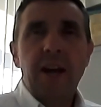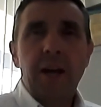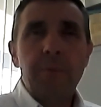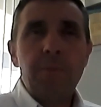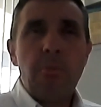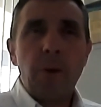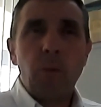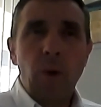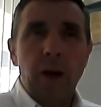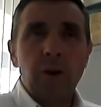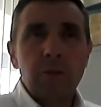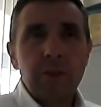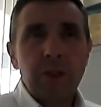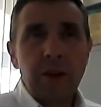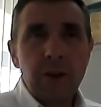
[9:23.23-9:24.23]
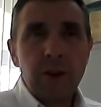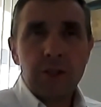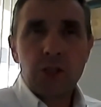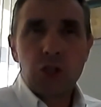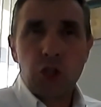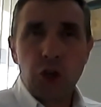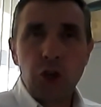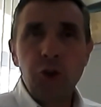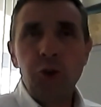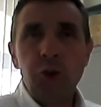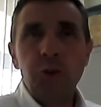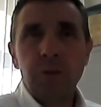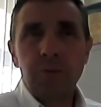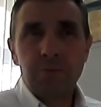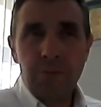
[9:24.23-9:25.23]
Well, there are two
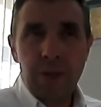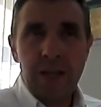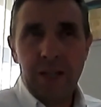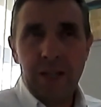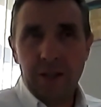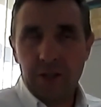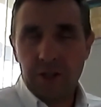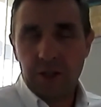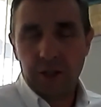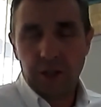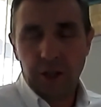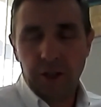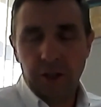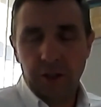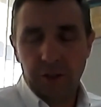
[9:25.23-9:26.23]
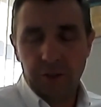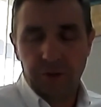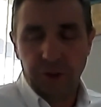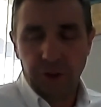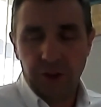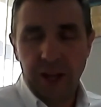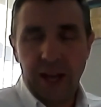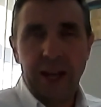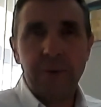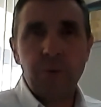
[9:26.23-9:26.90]
means for that.